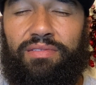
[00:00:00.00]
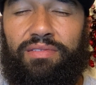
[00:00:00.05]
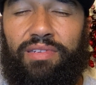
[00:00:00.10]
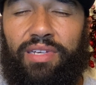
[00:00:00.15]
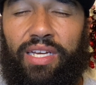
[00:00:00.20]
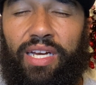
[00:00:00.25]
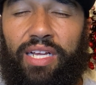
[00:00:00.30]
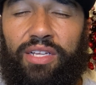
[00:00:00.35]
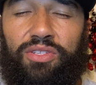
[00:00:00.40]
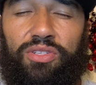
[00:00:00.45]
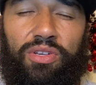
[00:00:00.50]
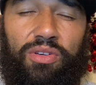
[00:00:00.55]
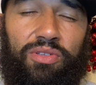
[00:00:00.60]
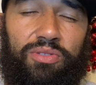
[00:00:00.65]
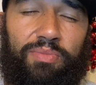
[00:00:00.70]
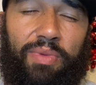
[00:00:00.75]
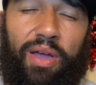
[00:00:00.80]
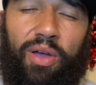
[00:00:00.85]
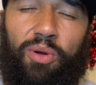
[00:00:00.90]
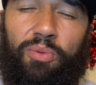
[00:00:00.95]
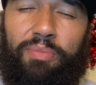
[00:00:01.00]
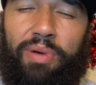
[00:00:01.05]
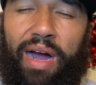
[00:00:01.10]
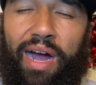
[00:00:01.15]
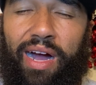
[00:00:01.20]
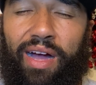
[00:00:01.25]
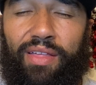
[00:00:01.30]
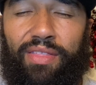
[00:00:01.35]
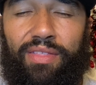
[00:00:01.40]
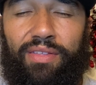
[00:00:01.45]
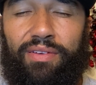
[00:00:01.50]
and I chose my own path.